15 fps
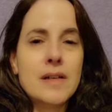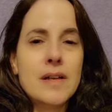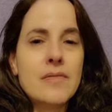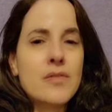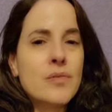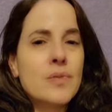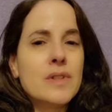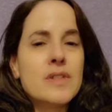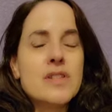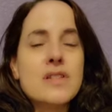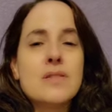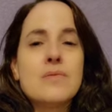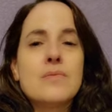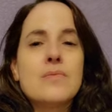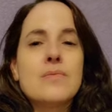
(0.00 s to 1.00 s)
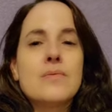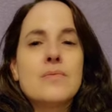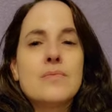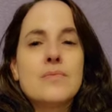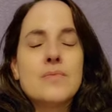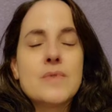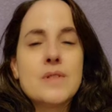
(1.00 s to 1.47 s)
Everyone just
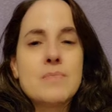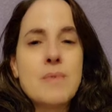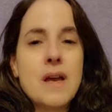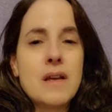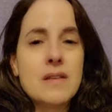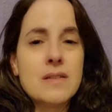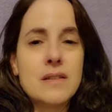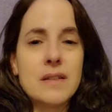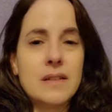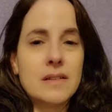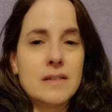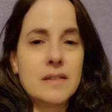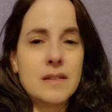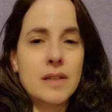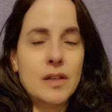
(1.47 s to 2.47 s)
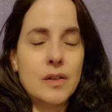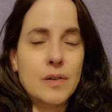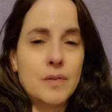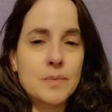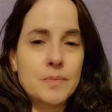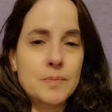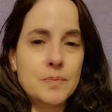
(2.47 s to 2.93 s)
was passing, you
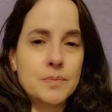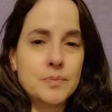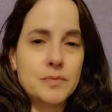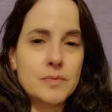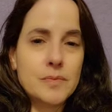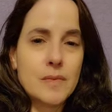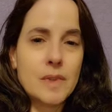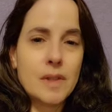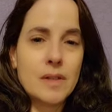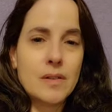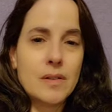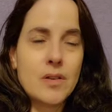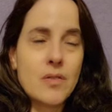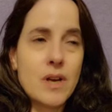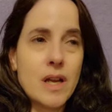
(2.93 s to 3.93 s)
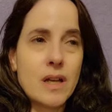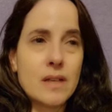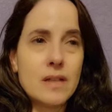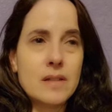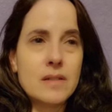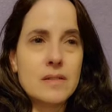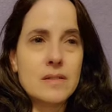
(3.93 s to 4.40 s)
know.
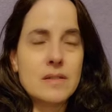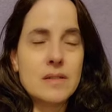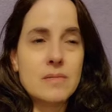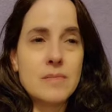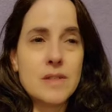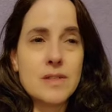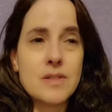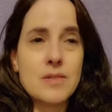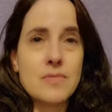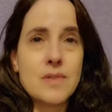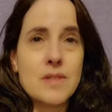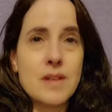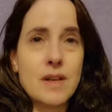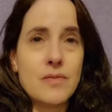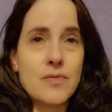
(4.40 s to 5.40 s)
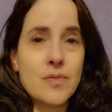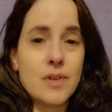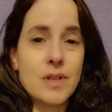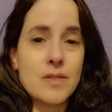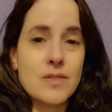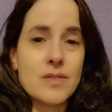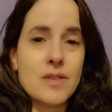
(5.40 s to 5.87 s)
Craig committed suicide four
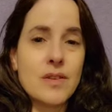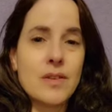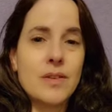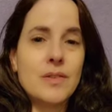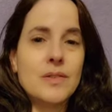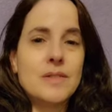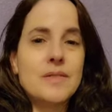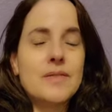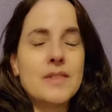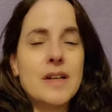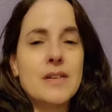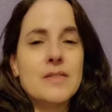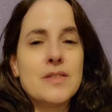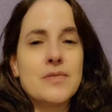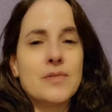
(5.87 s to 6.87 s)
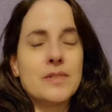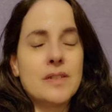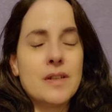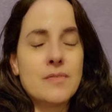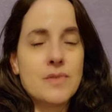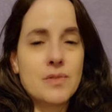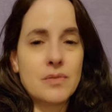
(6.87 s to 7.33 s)
years ago. That was
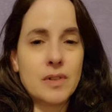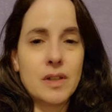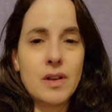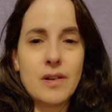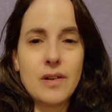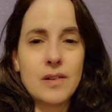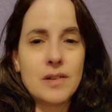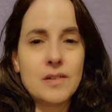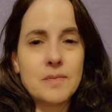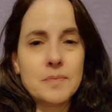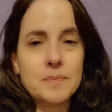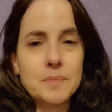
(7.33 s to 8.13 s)
that was really hard